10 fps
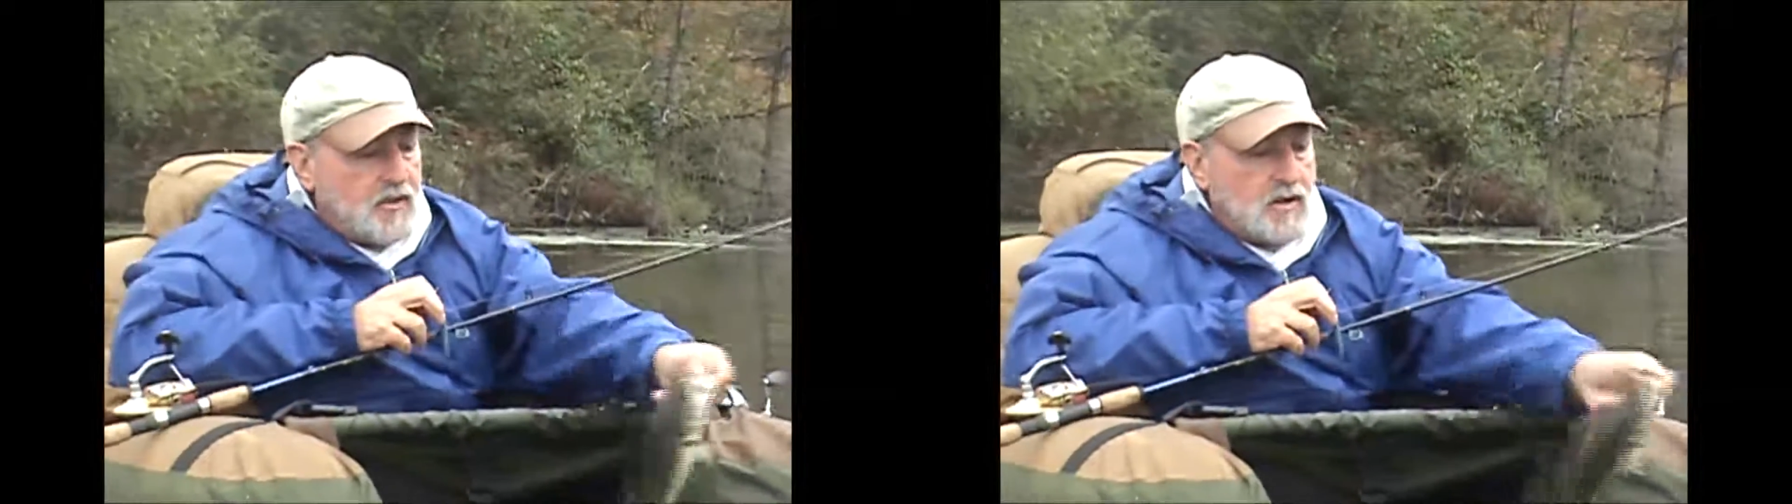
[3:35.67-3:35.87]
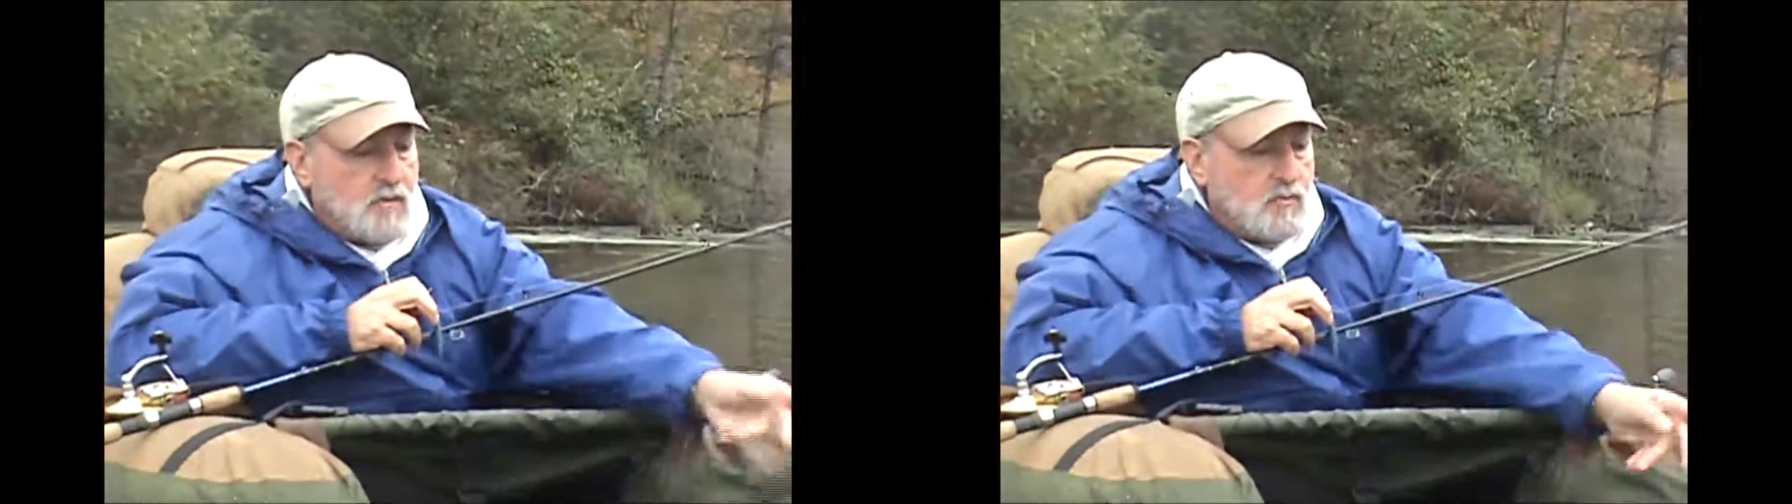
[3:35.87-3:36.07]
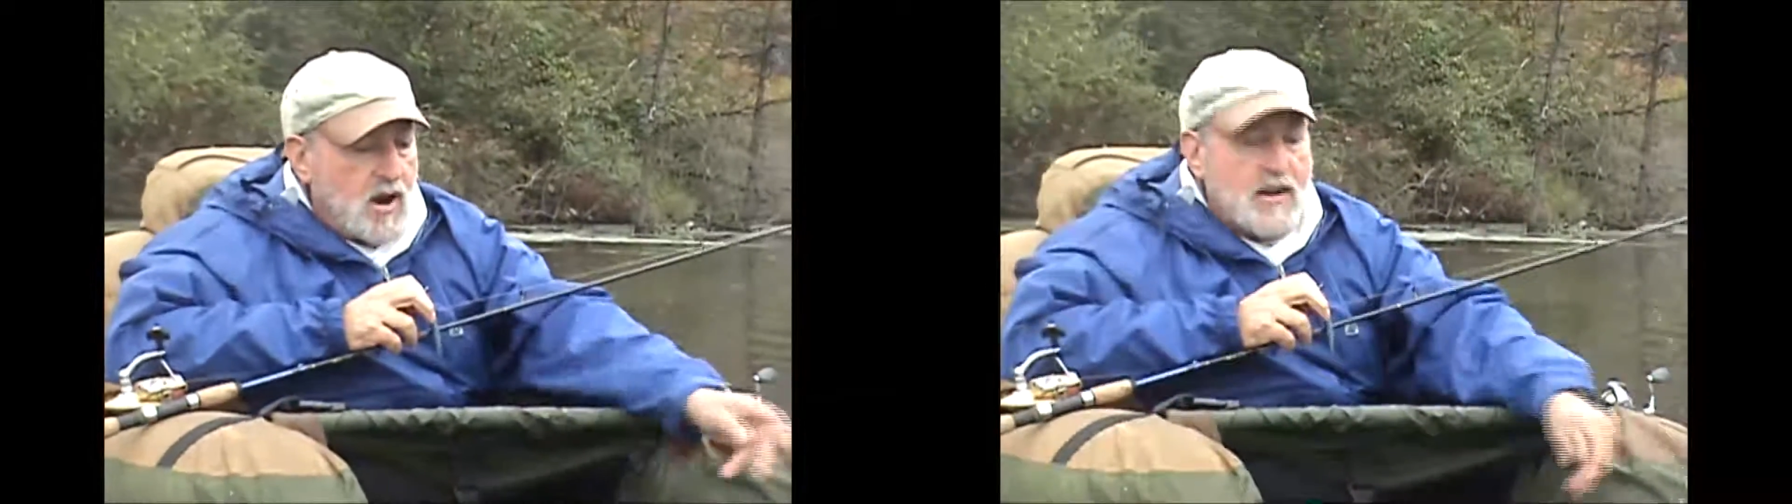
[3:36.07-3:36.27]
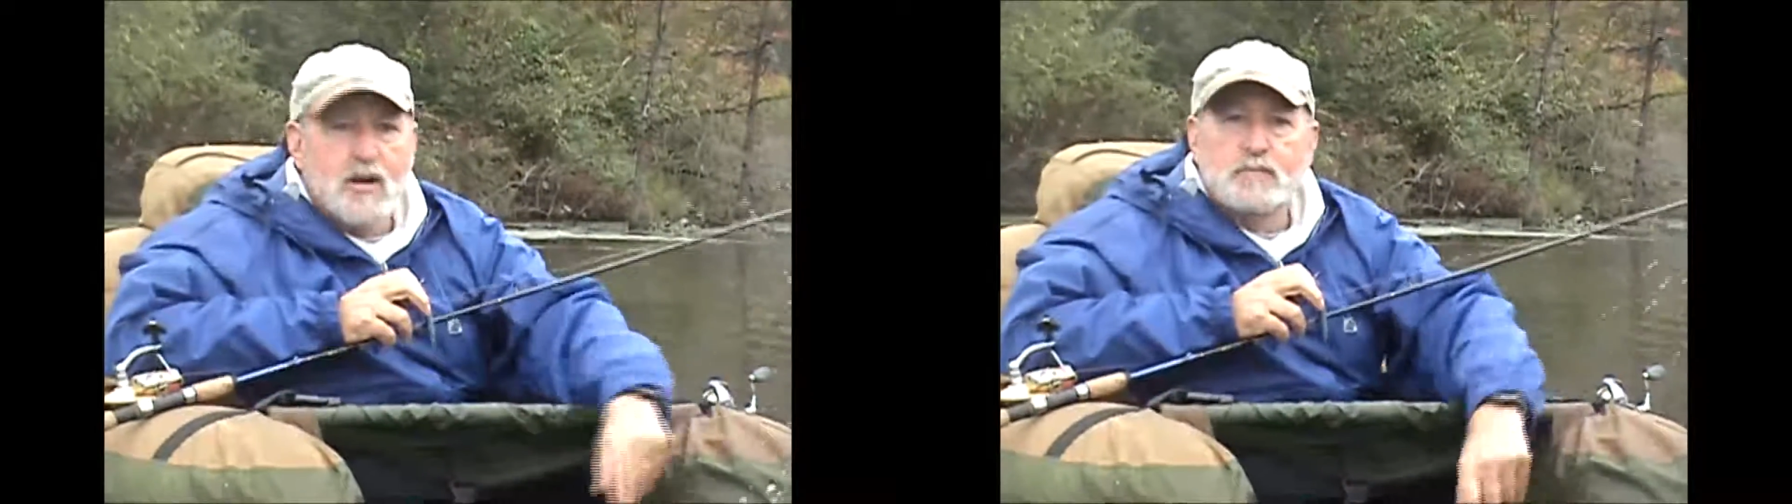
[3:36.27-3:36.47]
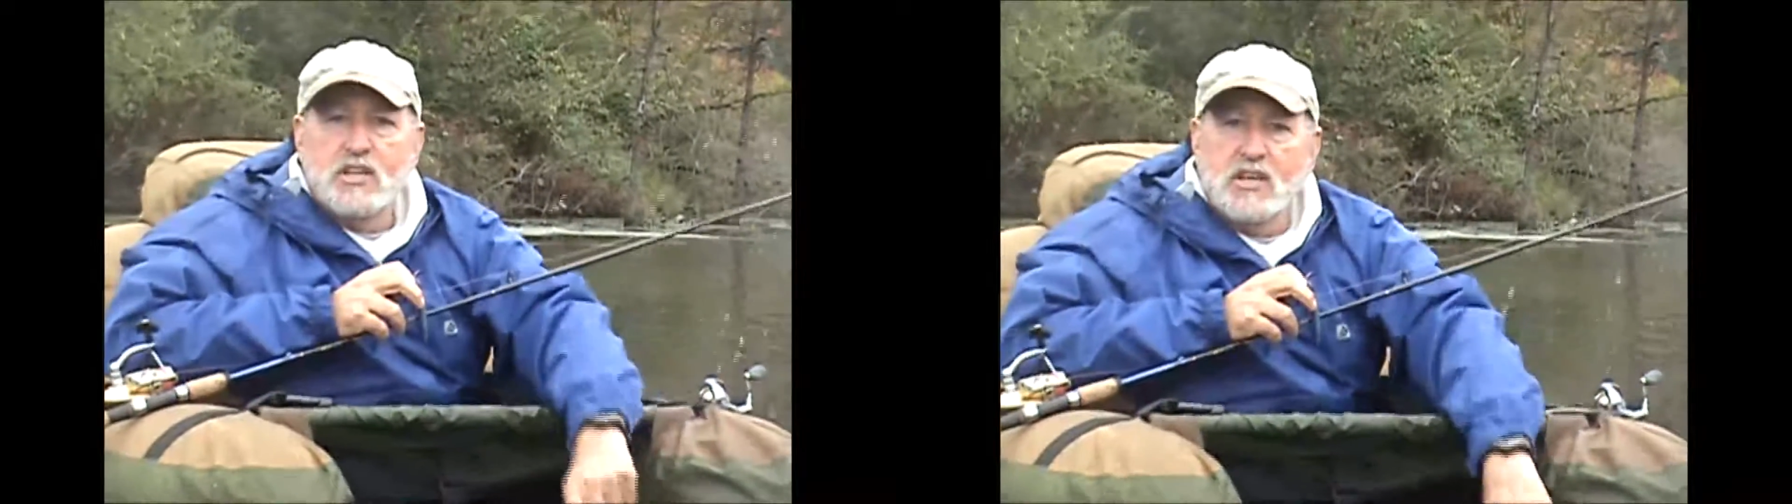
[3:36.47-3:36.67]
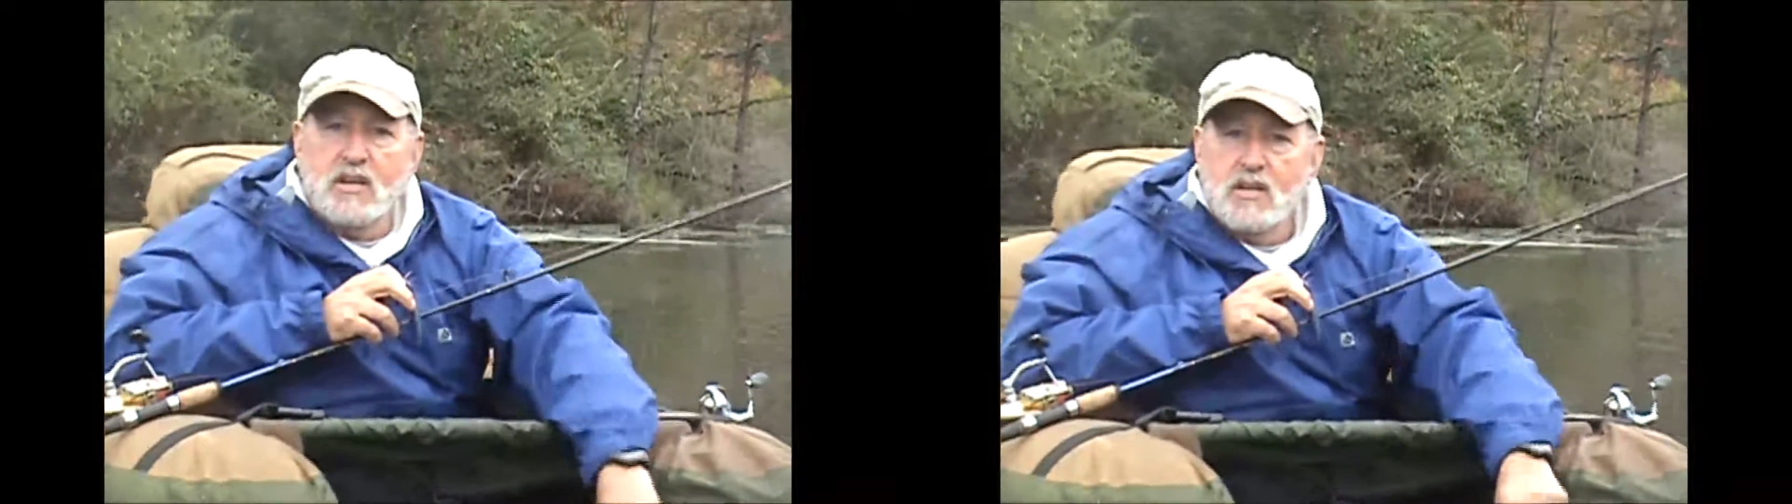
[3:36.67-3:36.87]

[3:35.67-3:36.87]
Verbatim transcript: they'll come right up to you